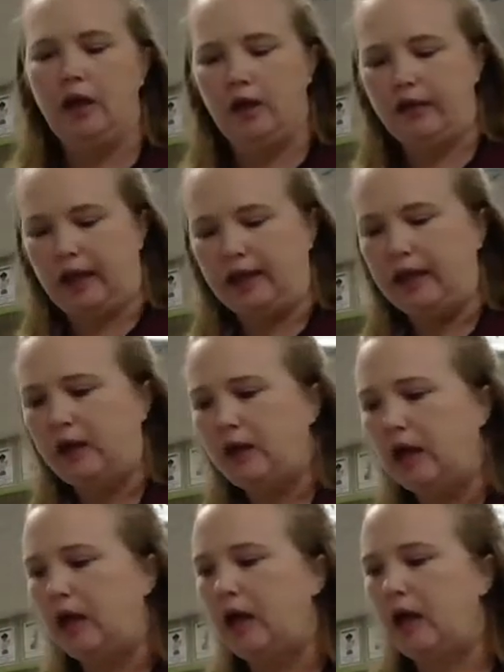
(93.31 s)
Okay, now
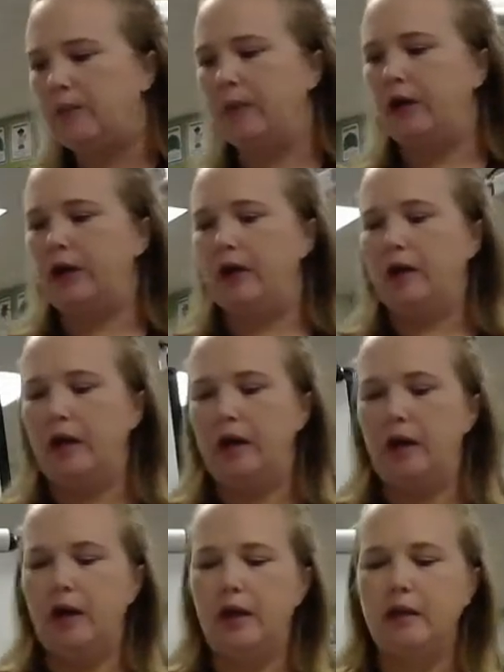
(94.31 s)

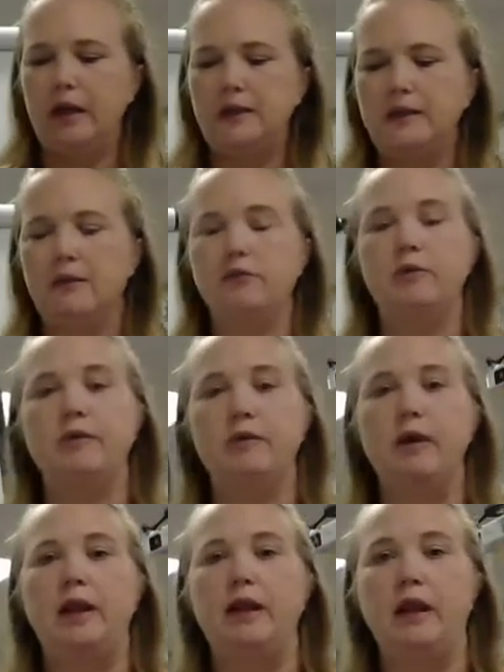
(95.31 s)
a lot of times whenever
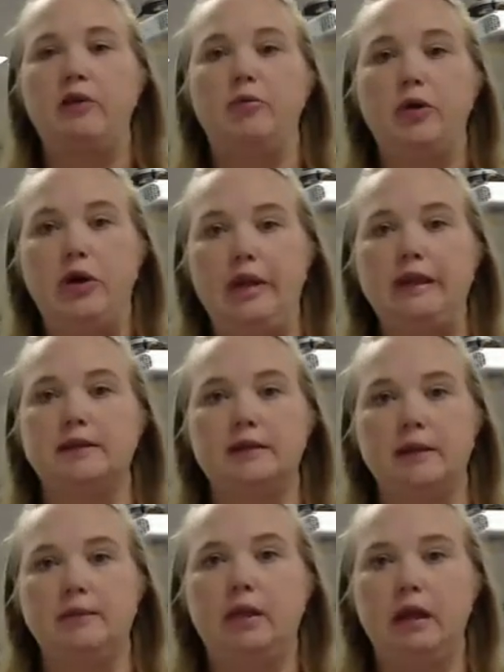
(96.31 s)
we think of putting
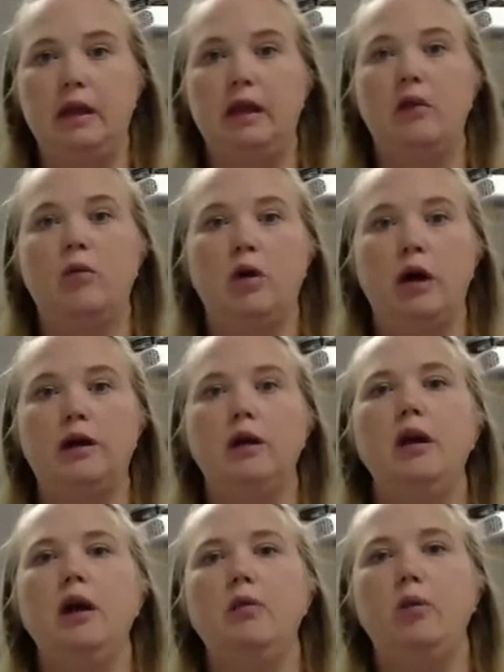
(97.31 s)
something in
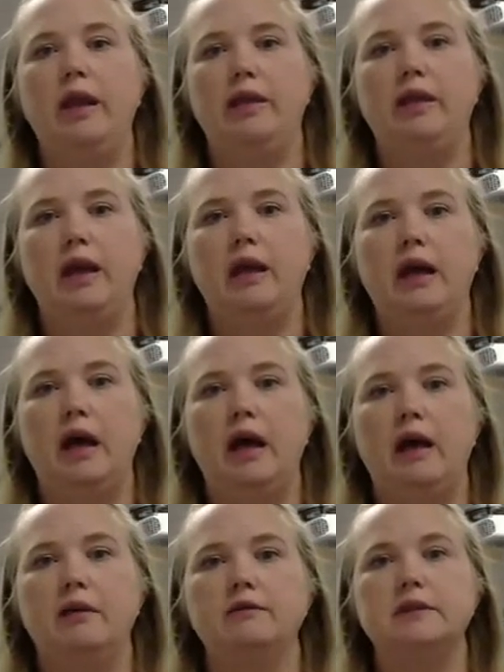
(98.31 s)
water, we think
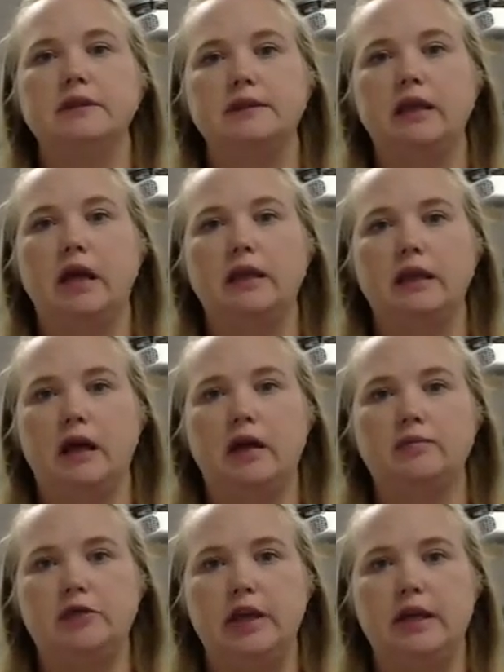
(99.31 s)
of solid
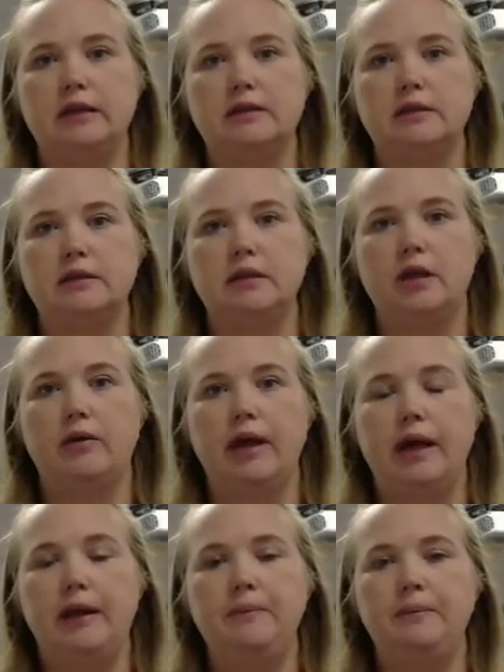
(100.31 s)
objects,
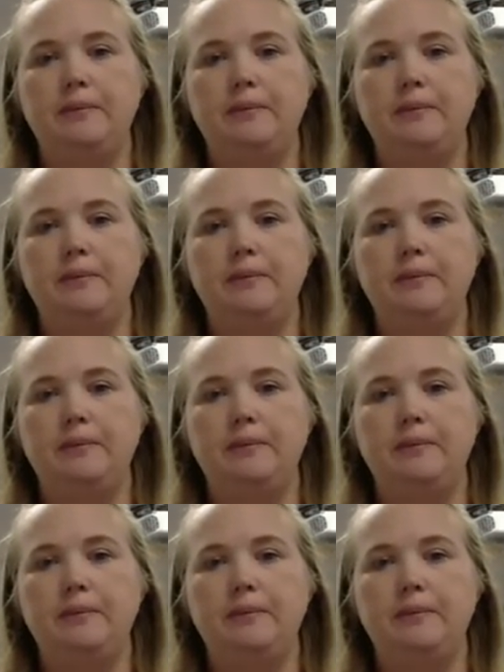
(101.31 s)
okay?